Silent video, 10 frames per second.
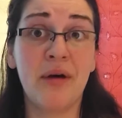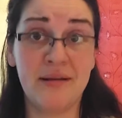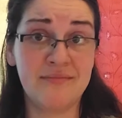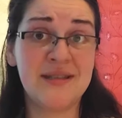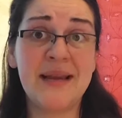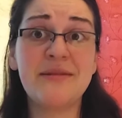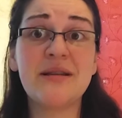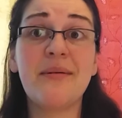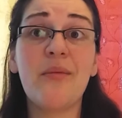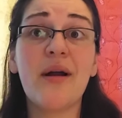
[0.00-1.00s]
But seems
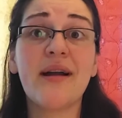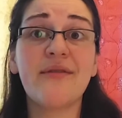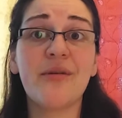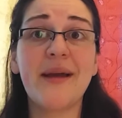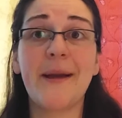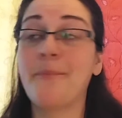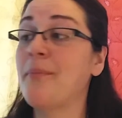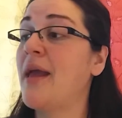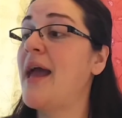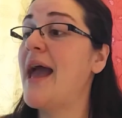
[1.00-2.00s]
to be working for me.
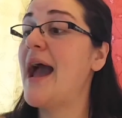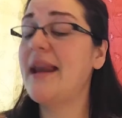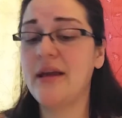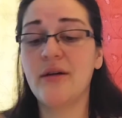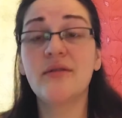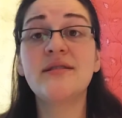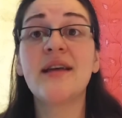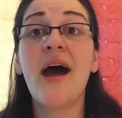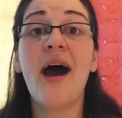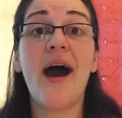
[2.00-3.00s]
Anywho's,
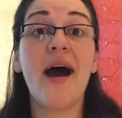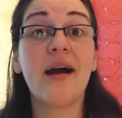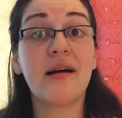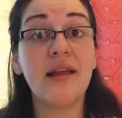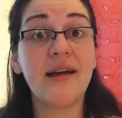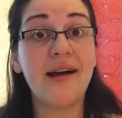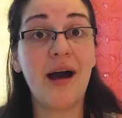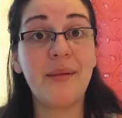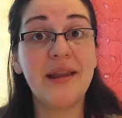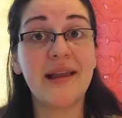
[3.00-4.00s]
uh, click,
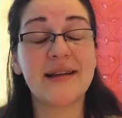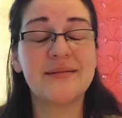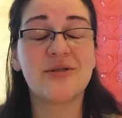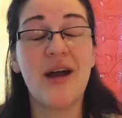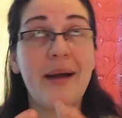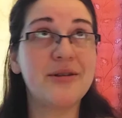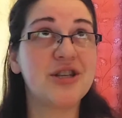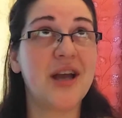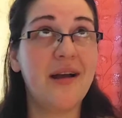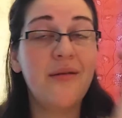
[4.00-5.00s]
comment, like, subscribe, and
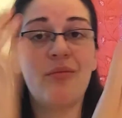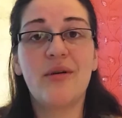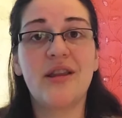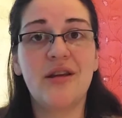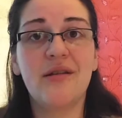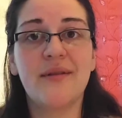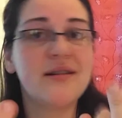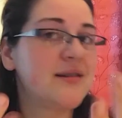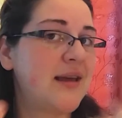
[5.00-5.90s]
share with the universe.